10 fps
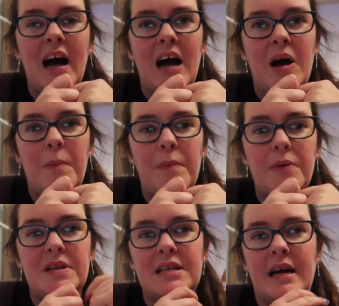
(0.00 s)

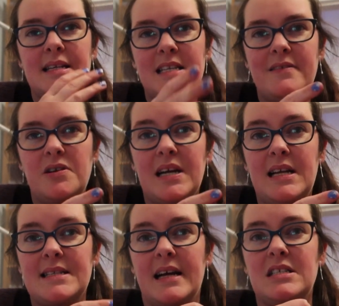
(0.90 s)
But with kind of serial
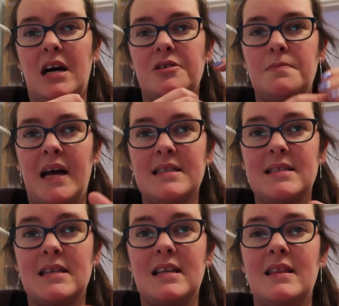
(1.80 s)
killers like Charles
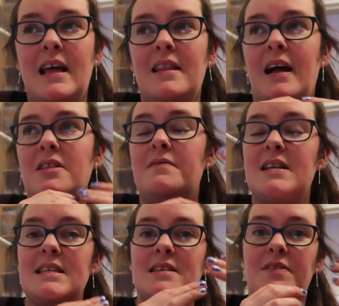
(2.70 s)
Manson, and then like the
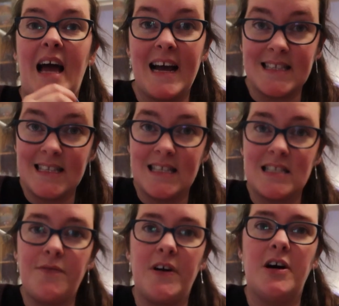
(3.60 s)
release of the
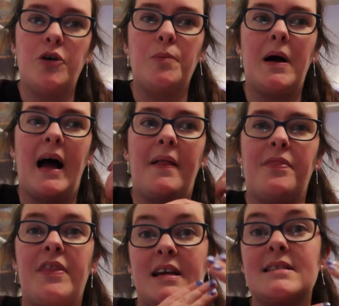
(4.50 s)
Exorcist film
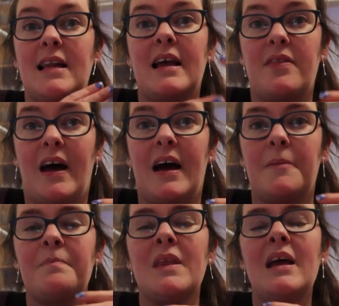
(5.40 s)
and things like
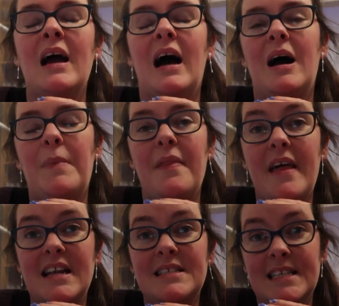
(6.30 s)
that.
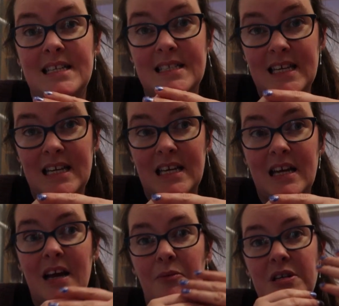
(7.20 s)
And then
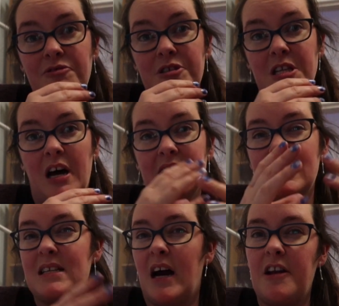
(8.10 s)
D&D, which
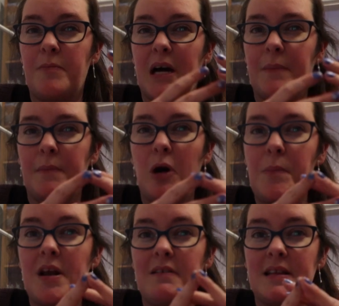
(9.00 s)
started kind of becoming
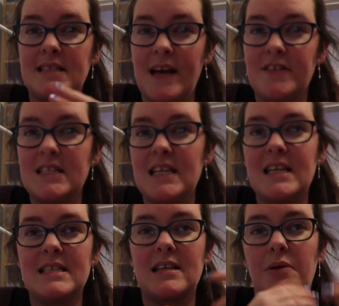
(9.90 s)
popular in the
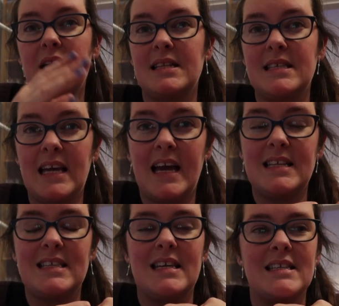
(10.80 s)
70s, going into the
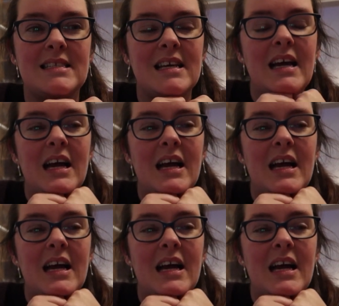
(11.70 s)
80s,